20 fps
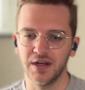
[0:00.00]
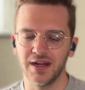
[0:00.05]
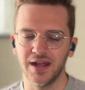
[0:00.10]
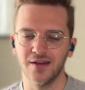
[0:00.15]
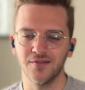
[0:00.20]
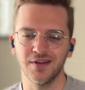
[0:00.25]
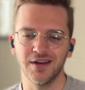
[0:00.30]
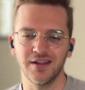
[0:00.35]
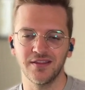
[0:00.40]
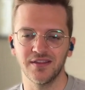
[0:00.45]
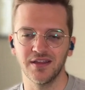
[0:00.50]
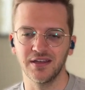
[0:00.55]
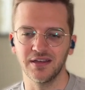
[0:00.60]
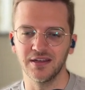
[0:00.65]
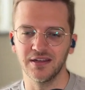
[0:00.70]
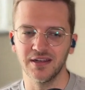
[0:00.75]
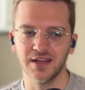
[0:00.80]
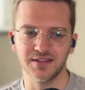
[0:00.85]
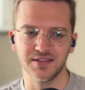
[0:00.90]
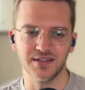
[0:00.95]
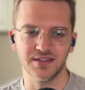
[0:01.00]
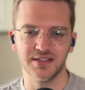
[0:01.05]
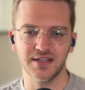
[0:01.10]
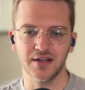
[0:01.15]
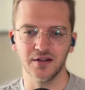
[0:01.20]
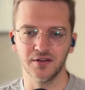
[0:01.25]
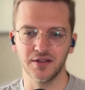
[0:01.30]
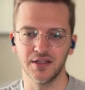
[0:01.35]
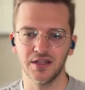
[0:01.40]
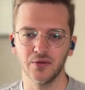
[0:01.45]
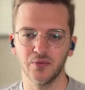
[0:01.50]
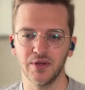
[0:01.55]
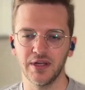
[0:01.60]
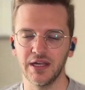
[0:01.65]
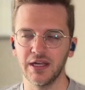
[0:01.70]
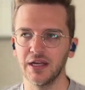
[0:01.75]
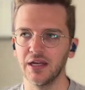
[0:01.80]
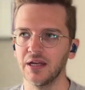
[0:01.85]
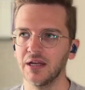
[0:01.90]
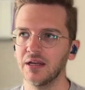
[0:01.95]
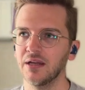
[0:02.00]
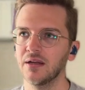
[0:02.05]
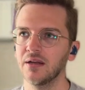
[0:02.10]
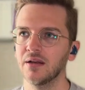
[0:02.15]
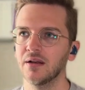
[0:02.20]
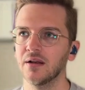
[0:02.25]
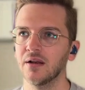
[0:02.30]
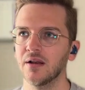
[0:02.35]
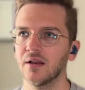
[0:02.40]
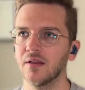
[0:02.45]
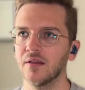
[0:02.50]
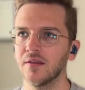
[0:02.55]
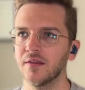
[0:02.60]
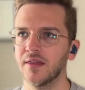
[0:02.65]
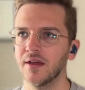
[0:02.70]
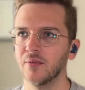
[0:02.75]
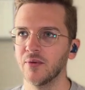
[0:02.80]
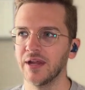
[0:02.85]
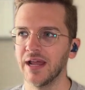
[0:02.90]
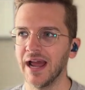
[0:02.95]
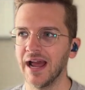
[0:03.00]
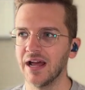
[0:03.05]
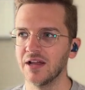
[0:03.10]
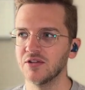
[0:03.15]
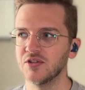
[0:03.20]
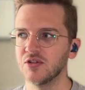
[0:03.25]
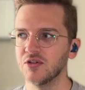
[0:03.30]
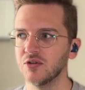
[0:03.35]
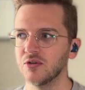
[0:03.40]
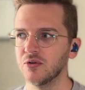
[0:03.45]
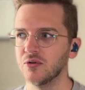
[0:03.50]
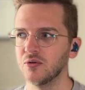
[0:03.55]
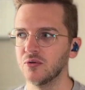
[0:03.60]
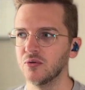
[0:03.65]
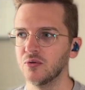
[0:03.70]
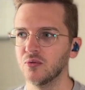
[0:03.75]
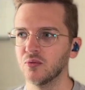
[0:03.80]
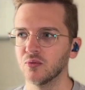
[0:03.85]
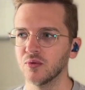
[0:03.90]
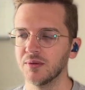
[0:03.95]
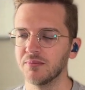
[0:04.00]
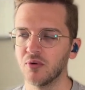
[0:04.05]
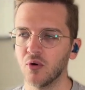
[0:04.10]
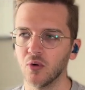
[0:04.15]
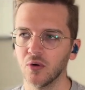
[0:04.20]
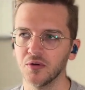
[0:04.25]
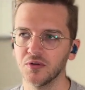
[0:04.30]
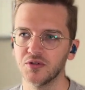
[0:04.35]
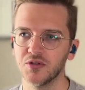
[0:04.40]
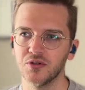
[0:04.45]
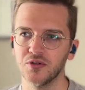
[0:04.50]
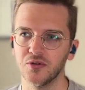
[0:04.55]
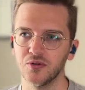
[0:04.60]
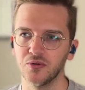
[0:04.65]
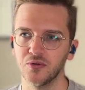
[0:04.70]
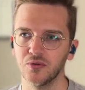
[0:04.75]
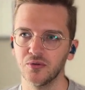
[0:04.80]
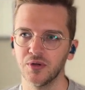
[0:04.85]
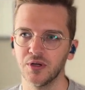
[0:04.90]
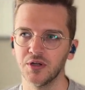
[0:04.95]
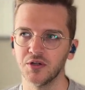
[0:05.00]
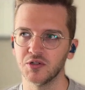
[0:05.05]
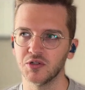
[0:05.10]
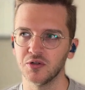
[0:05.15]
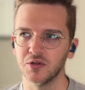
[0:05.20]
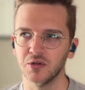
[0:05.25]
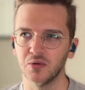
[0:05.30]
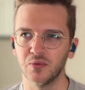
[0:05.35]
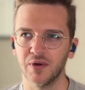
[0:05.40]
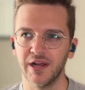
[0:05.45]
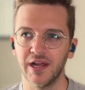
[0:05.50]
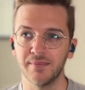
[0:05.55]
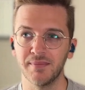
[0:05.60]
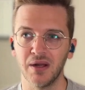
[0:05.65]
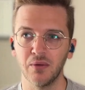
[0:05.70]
We didn't have anything necessarily that we had to report to in a certain way.